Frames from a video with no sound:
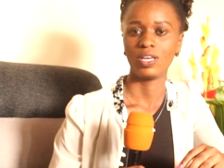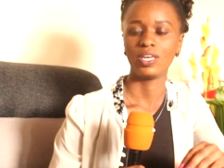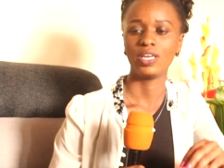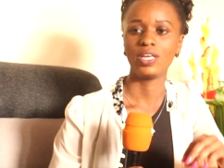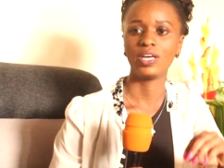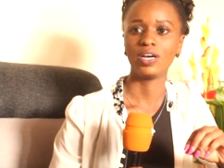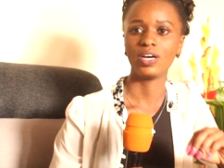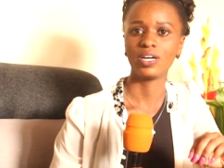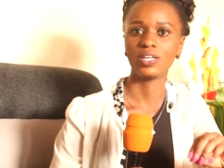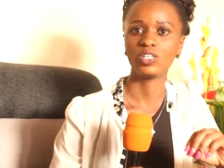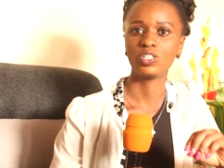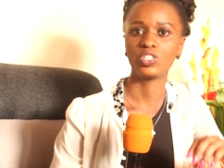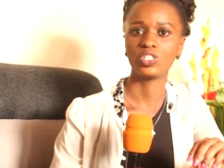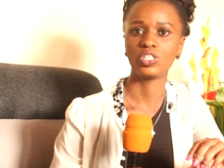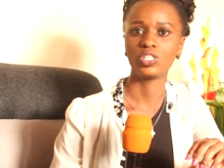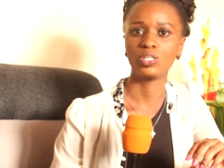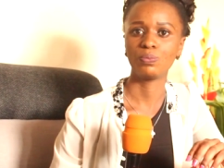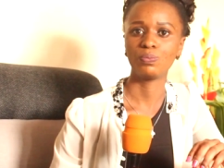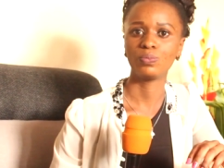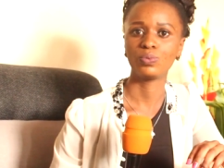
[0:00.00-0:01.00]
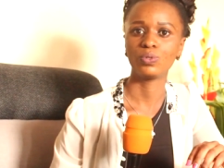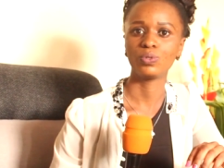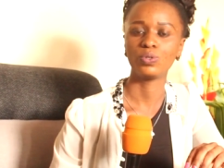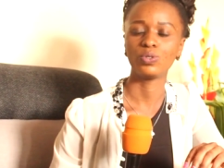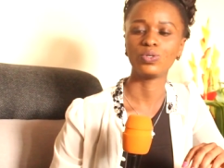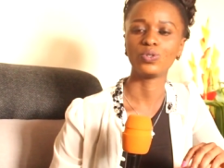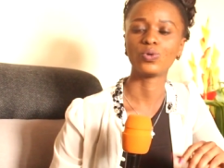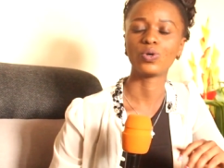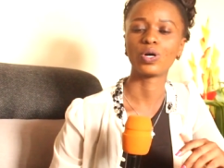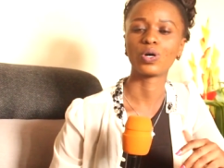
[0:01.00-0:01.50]
The hardship
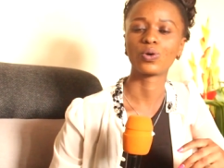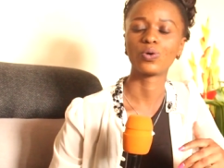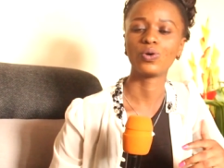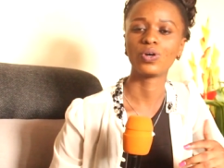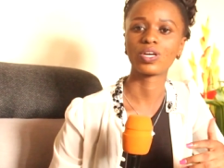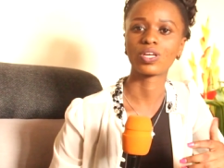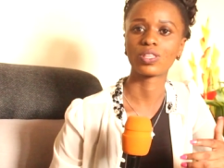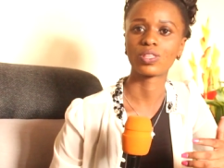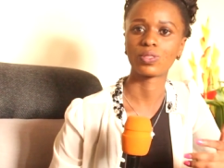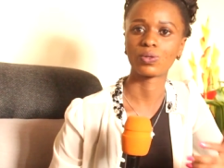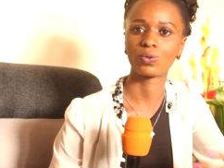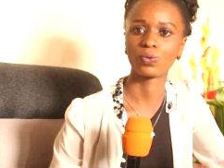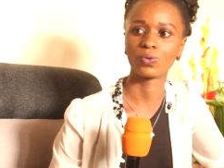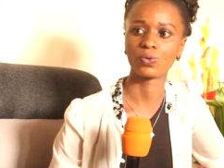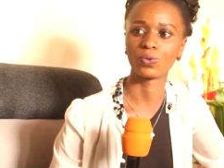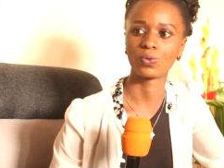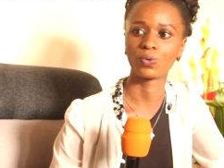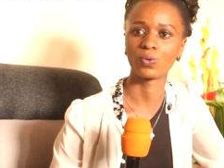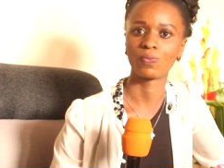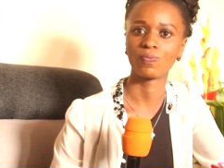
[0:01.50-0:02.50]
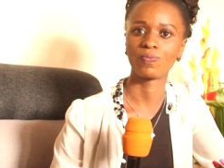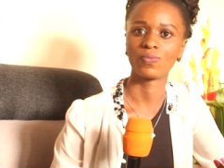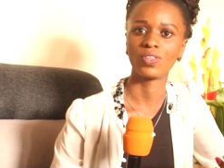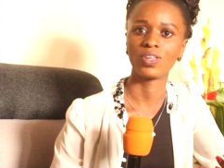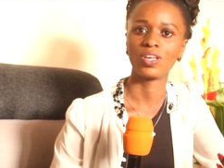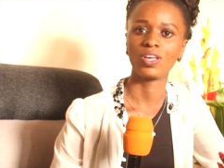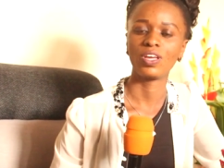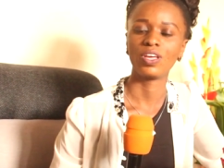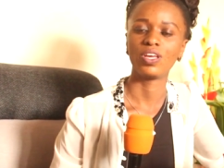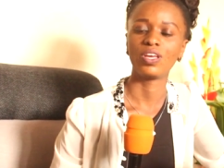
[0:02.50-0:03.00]
you are going through
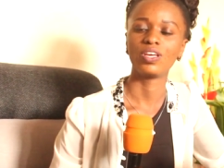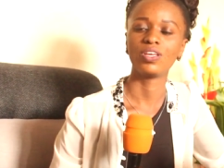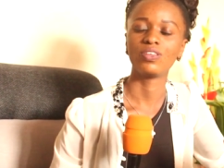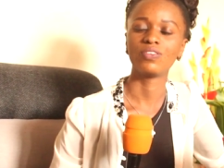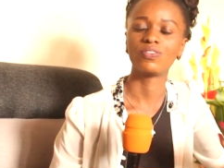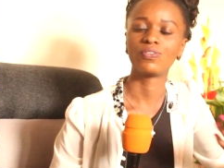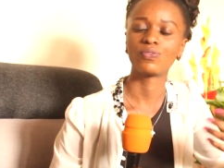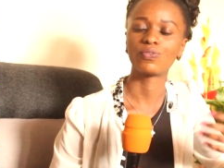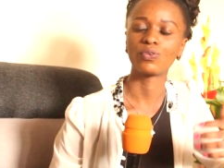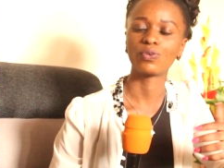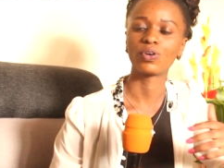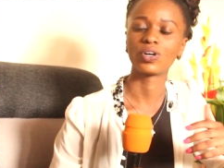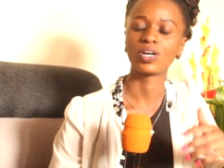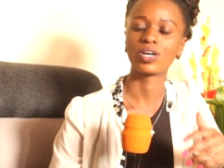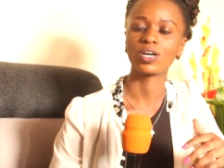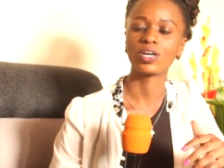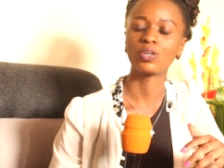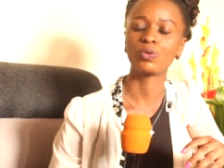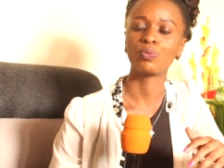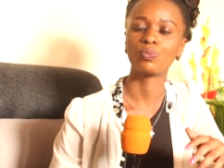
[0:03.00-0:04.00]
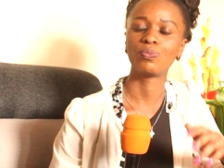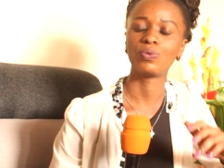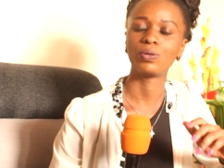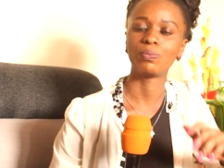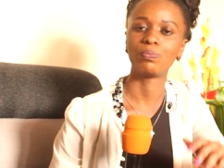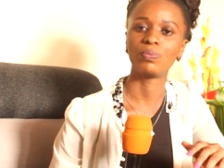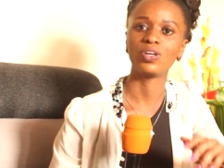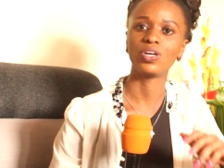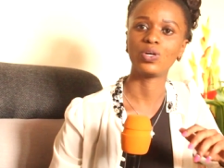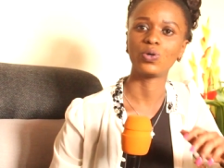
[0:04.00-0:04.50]
is for God to
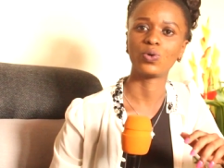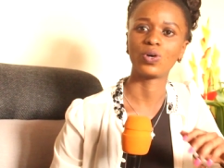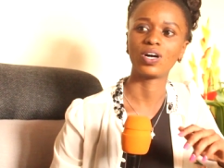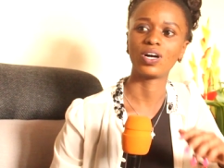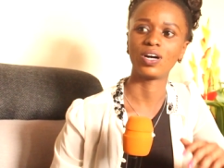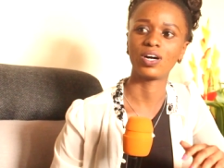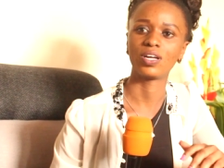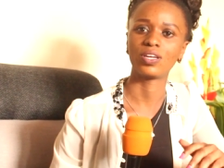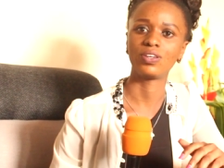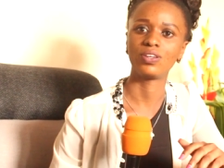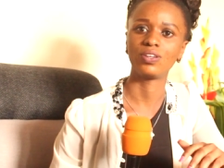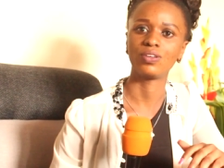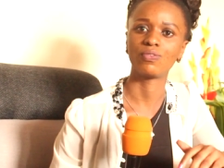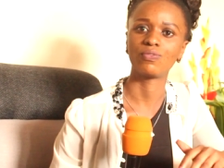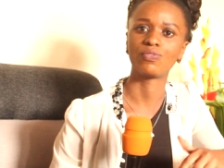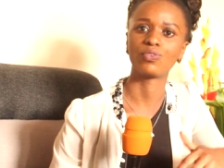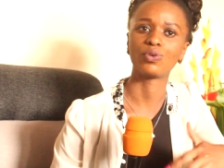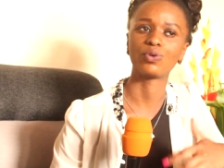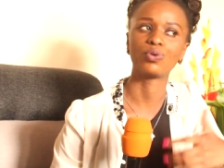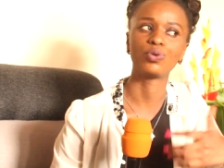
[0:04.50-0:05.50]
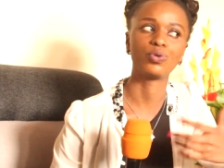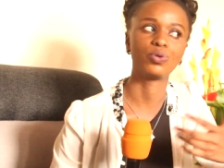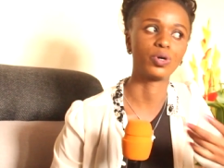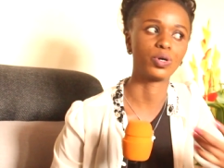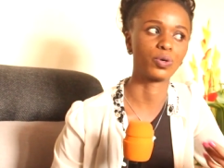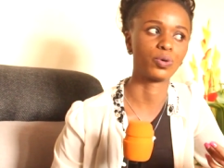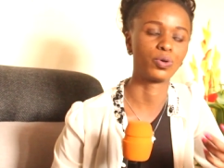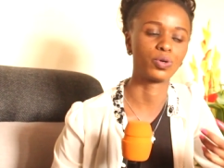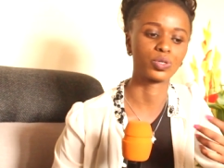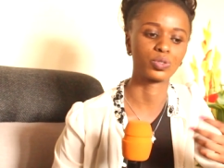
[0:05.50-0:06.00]
prepare your heart for who you
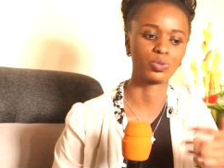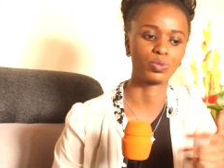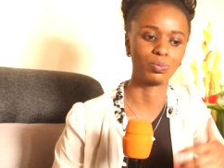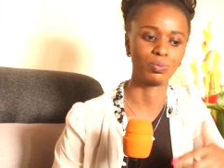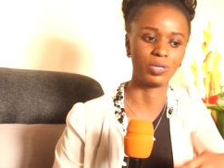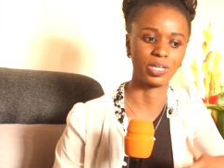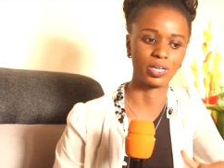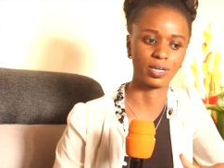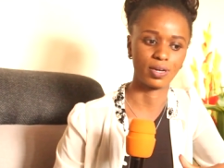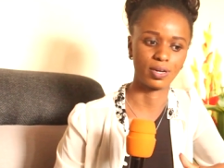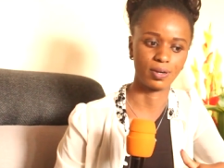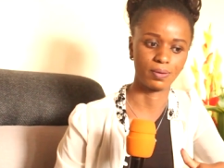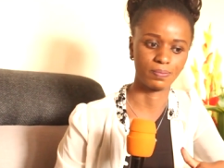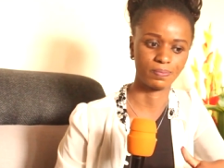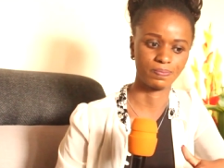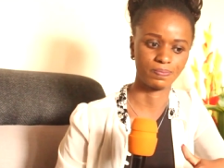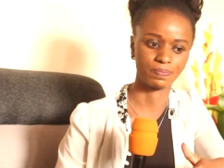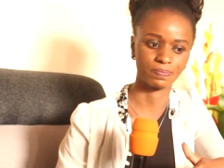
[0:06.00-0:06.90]
are going to become.